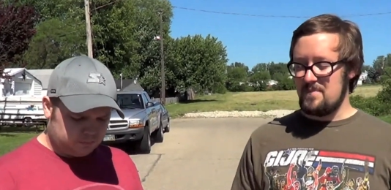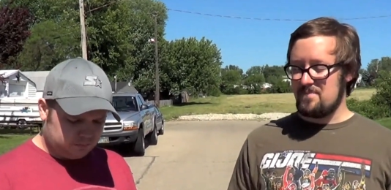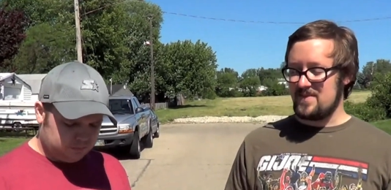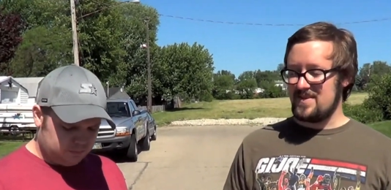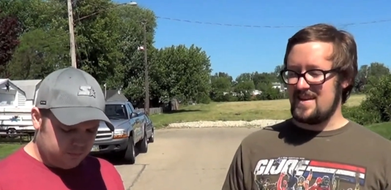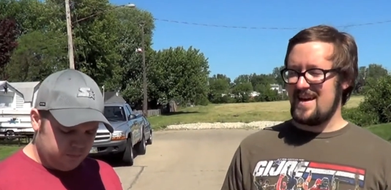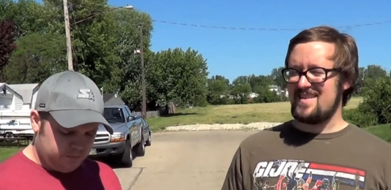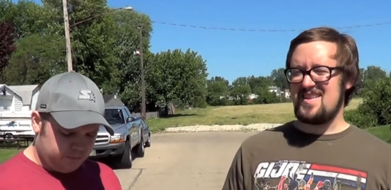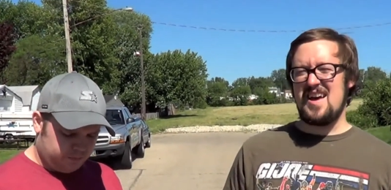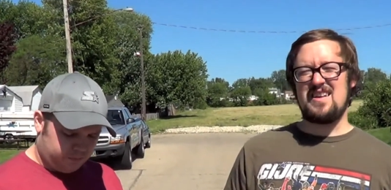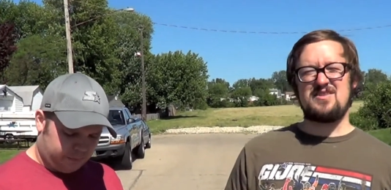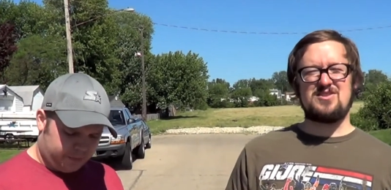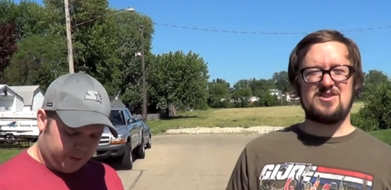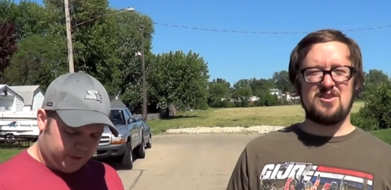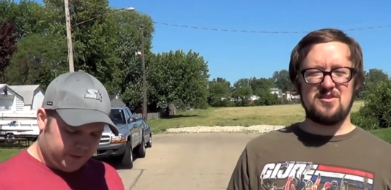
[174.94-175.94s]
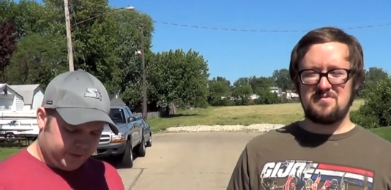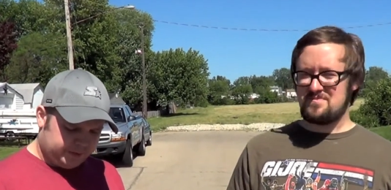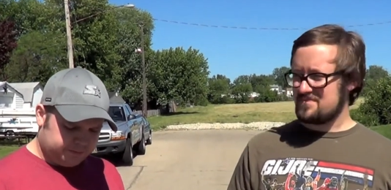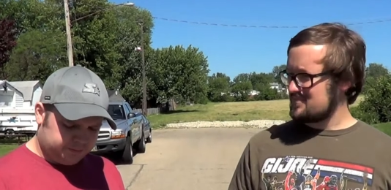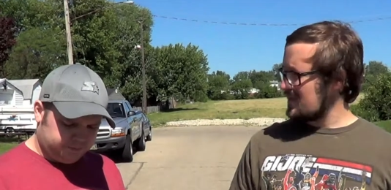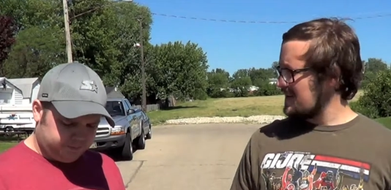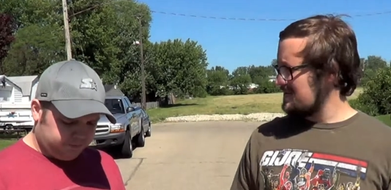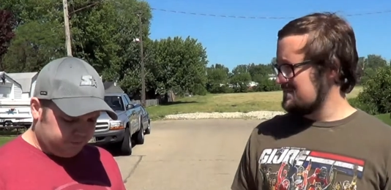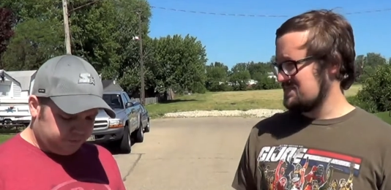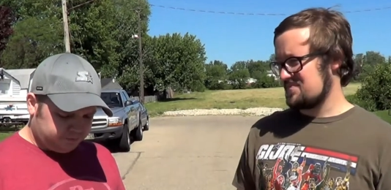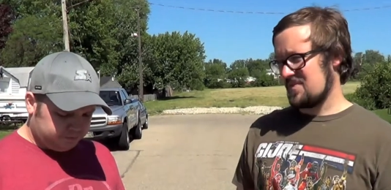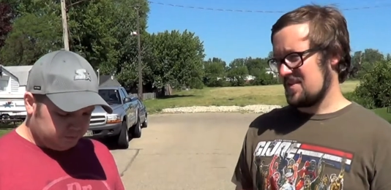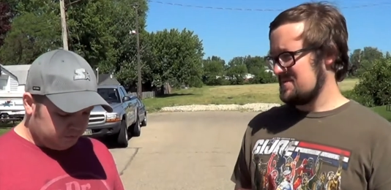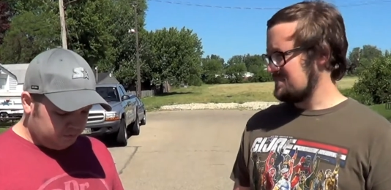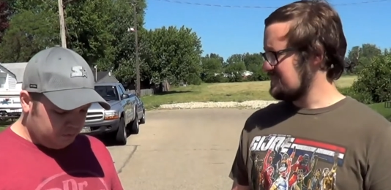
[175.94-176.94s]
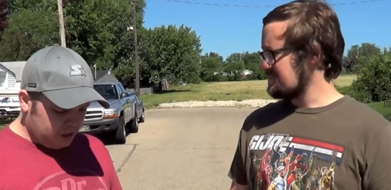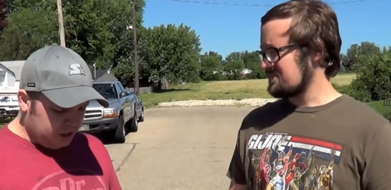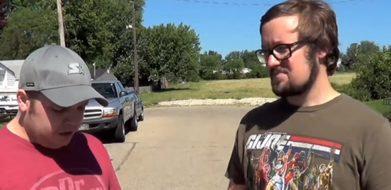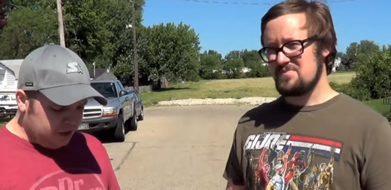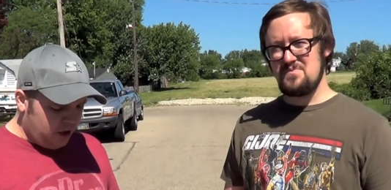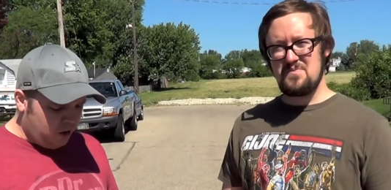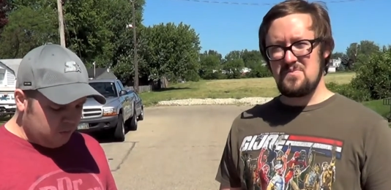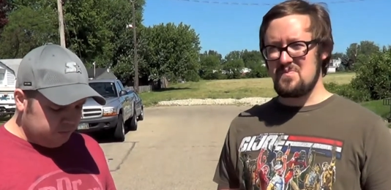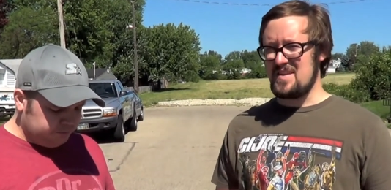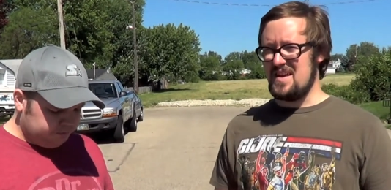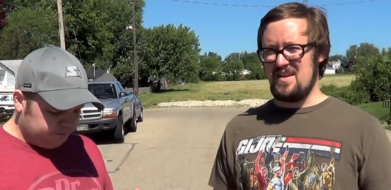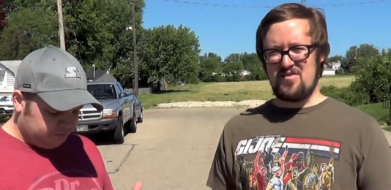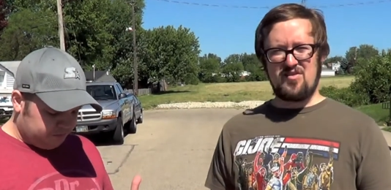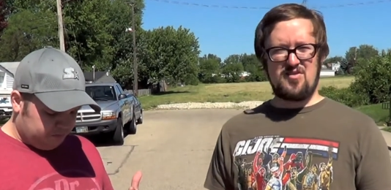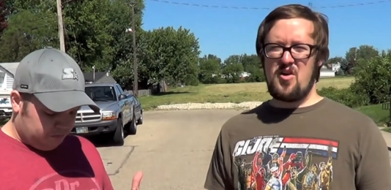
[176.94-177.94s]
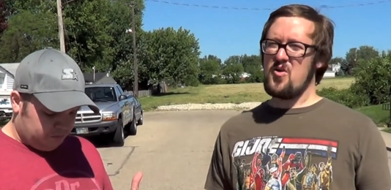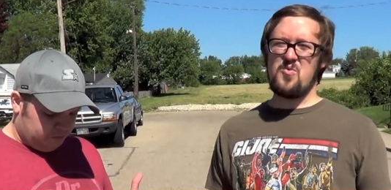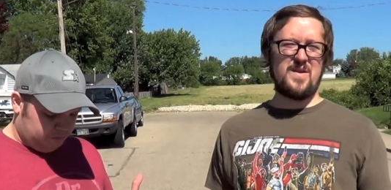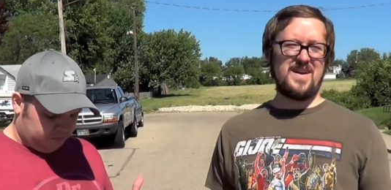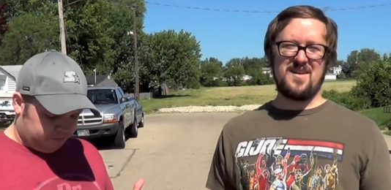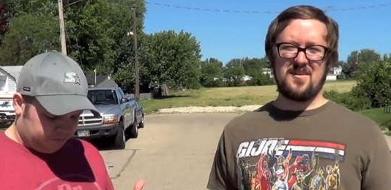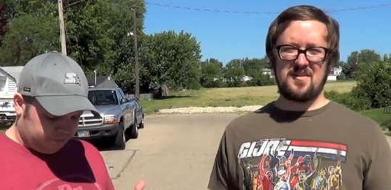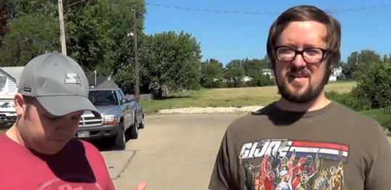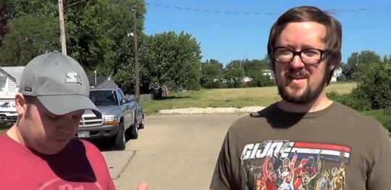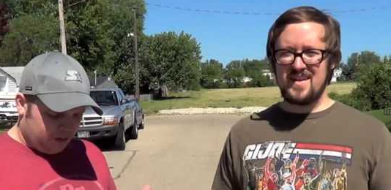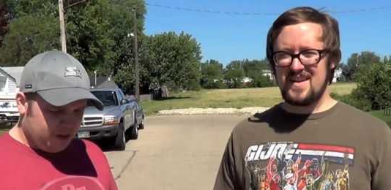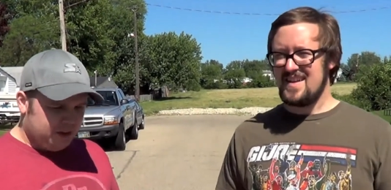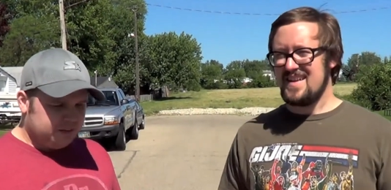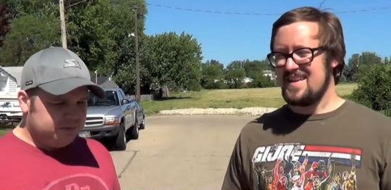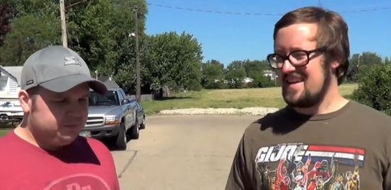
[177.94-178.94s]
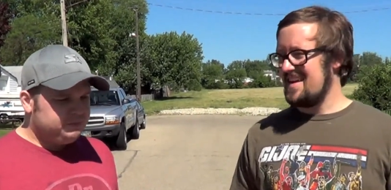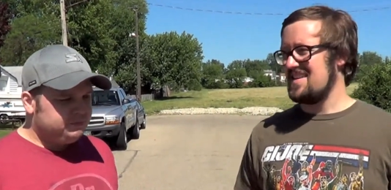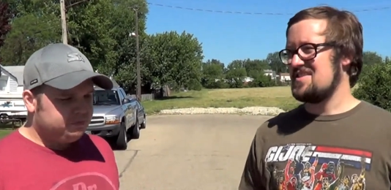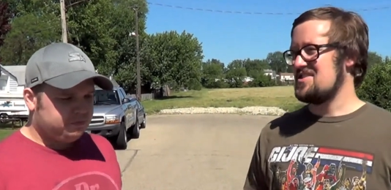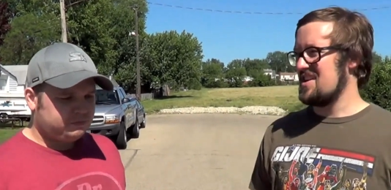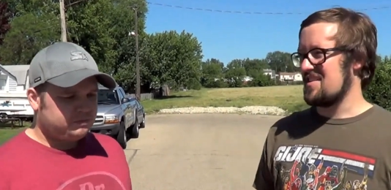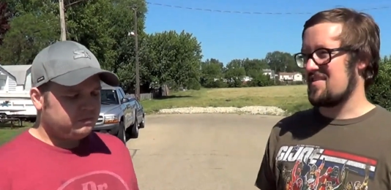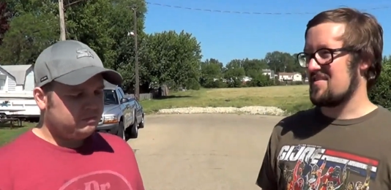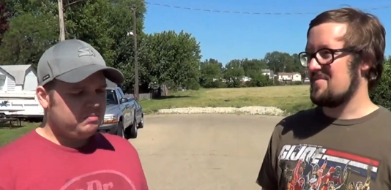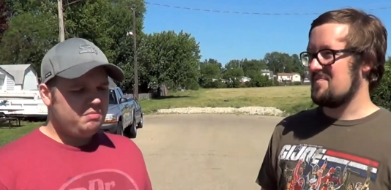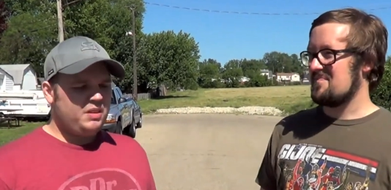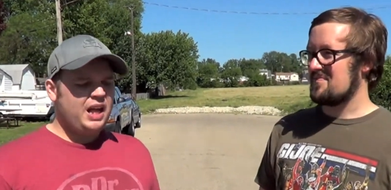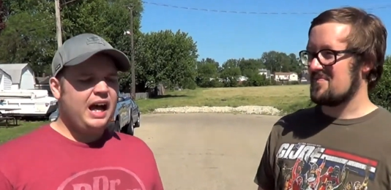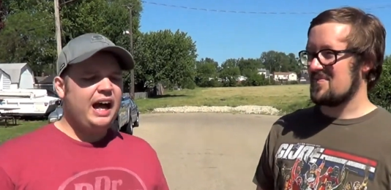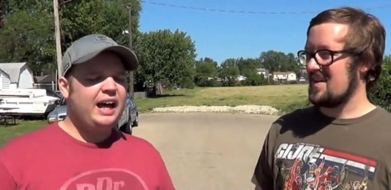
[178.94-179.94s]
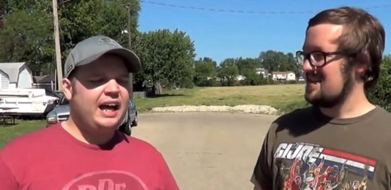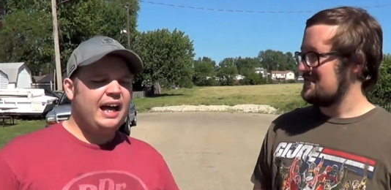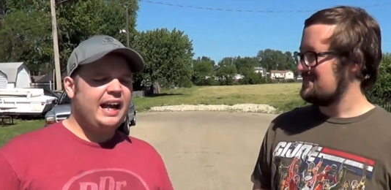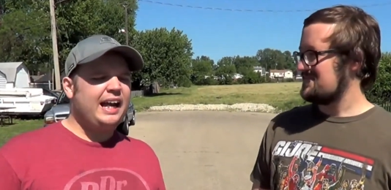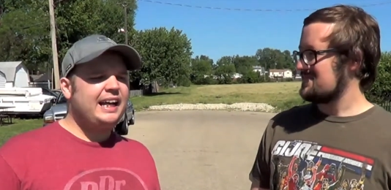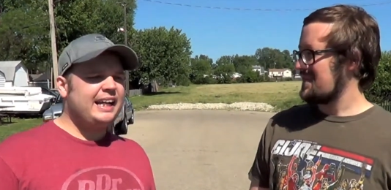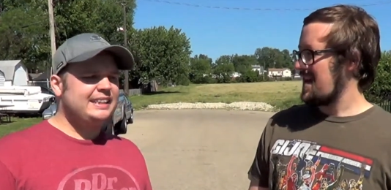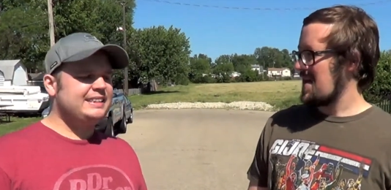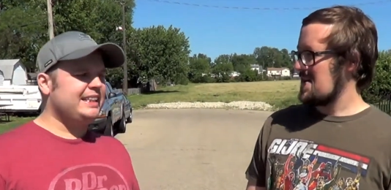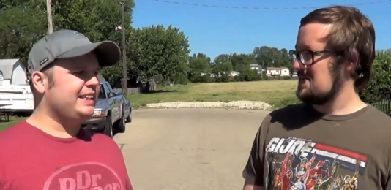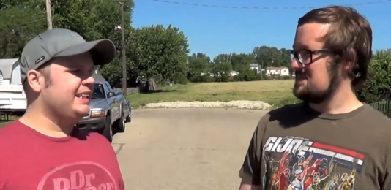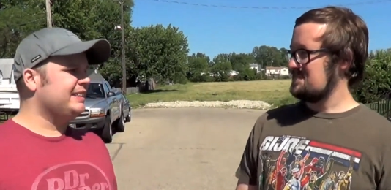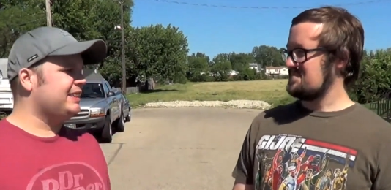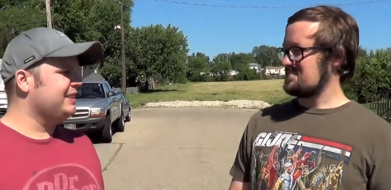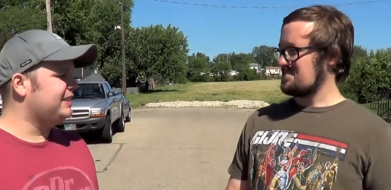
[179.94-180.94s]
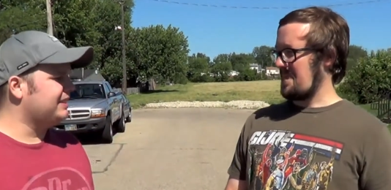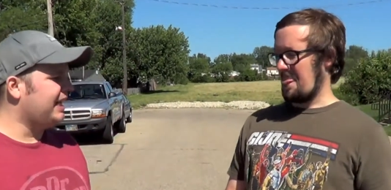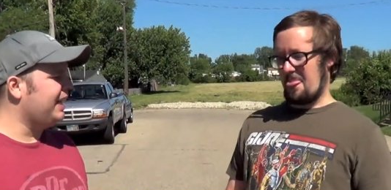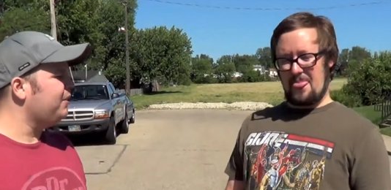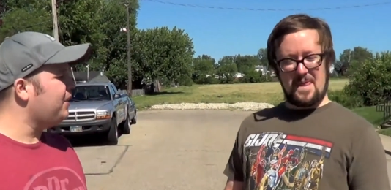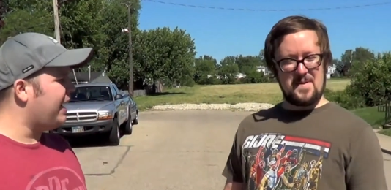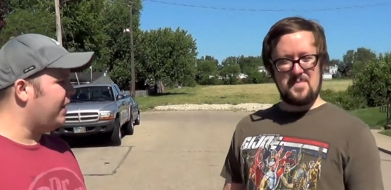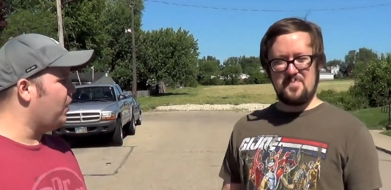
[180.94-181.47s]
Speaker 1: but that texture you know, is so weird. It's just, and I gotta say this, because I don't know